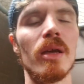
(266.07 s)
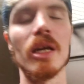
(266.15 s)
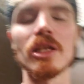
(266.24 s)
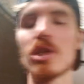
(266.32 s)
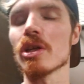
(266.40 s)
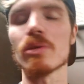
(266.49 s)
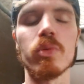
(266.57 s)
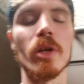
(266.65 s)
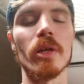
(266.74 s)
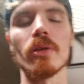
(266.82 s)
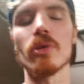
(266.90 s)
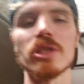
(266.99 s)
It's just
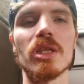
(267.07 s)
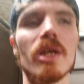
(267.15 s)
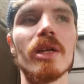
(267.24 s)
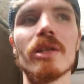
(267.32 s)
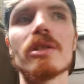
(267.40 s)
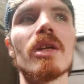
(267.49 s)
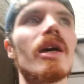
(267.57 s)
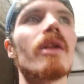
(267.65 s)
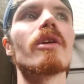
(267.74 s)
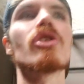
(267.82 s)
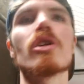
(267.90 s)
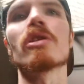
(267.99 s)
one of those things that
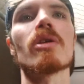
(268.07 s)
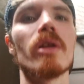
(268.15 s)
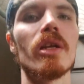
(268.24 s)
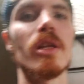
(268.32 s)
it's just going